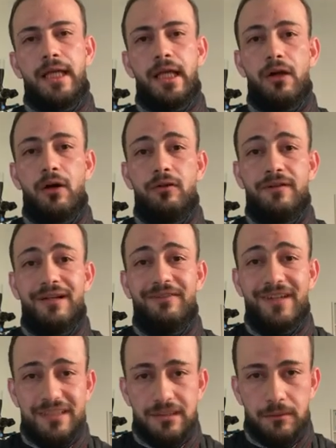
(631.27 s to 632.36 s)
of
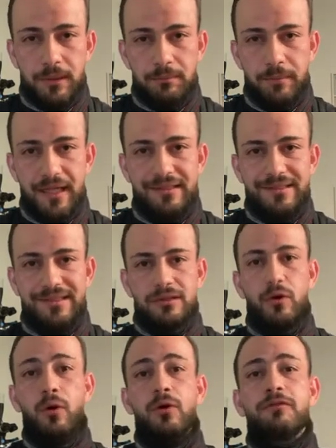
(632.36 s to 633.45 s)
reversible pulpitis
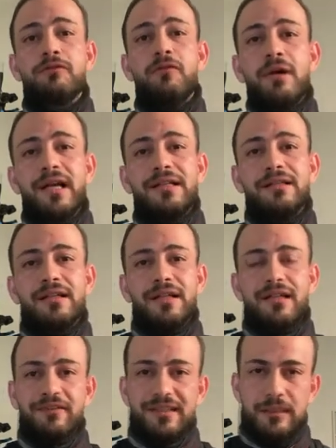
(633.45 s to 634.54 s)
or focal
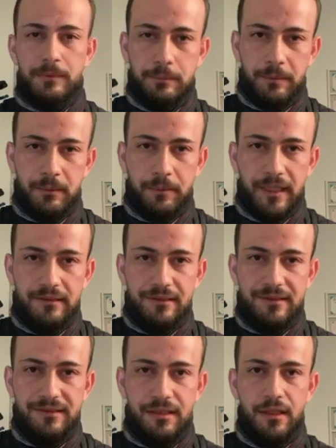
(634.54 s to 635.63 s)
irreversible
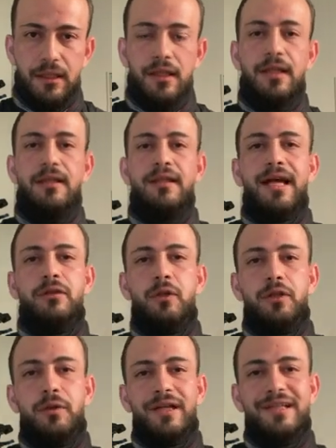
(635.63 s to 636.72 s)
pulpitis, that when
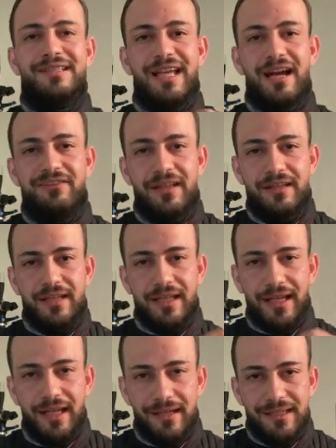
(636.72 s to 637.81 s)
you excavate the
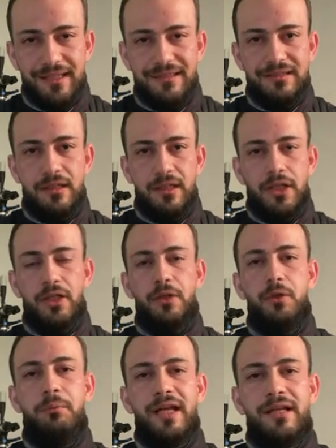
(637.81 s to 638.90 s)
caries, you
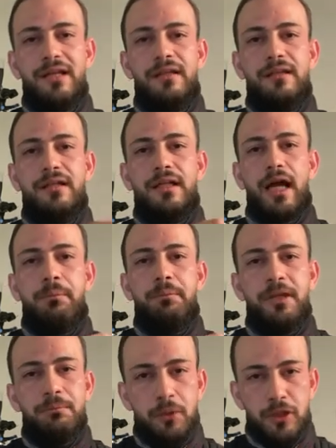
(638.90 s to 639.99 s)
make a
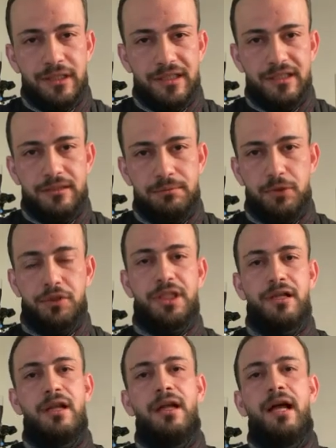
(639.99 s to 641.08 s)
pinpoint
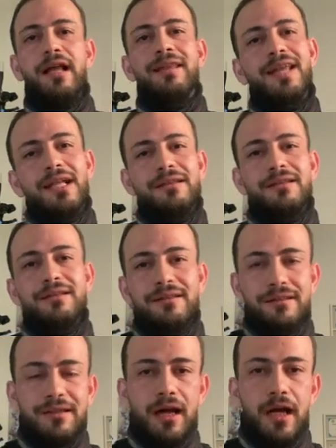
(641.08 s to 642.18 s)
exposure. At
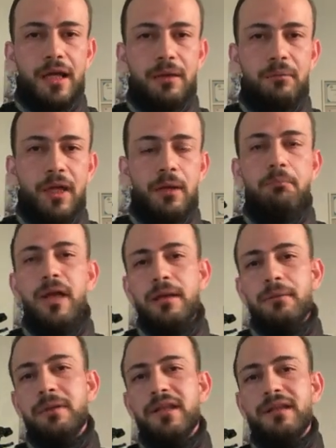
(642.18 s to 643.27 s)
that time,
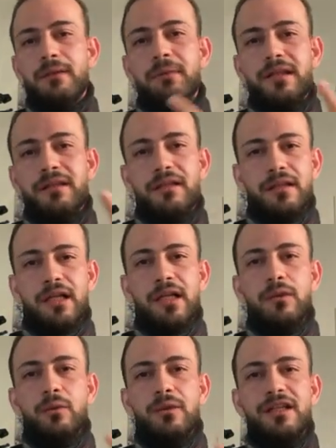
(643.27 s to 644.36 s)
maybe the material
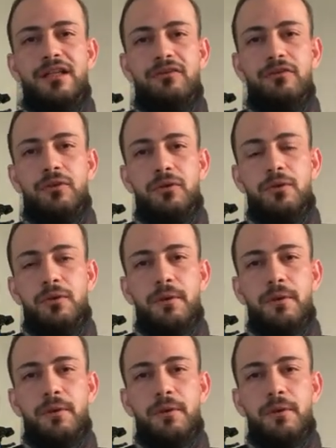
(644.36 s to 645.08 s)
will give you